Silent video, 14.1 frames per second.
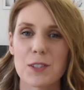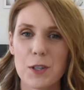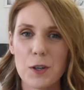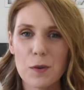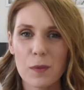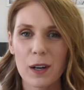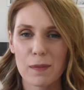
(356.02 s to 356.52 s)

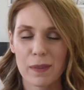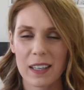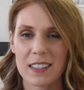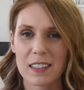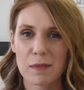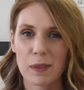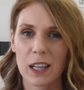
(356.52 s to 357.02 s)
2 more
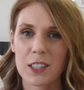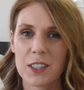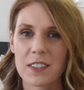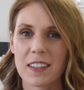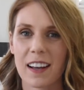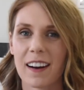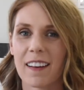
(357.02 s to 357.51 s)
amazing blushes
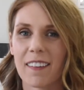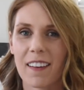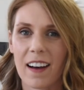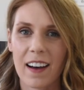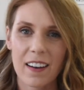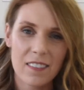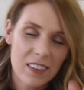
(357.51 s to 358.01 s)
that I
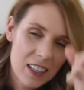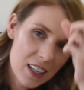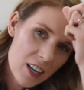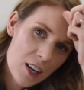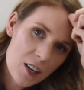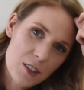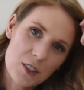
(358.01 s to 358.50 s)
love.
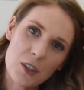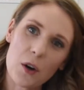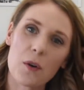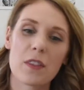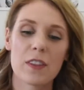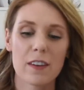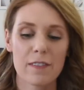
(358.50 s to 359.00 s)
So
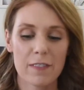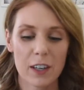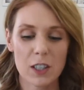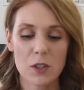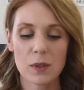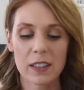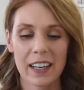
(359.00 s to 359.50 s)
the
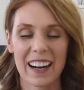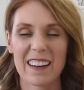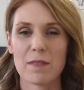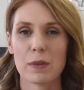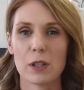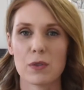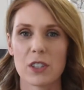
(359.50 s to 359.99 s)
first one that I have
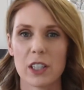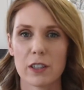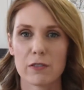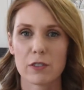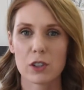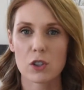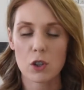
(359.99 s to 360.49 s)
been using
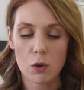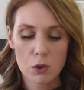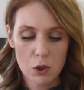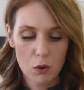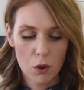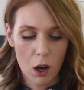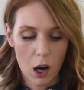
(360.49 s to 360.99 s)
for so
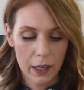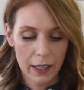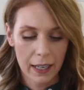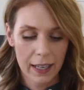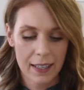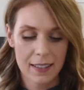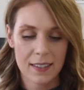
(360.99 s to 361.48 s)
long
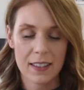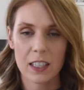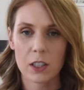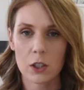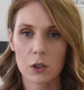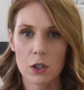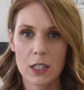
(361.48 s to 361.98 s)
is the
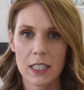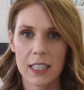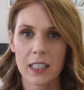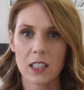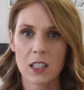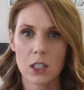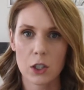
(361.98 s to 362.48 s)

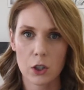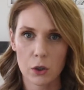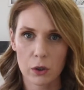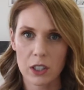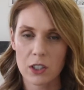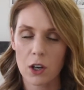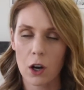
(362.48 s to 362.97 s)
Nudestix Nudies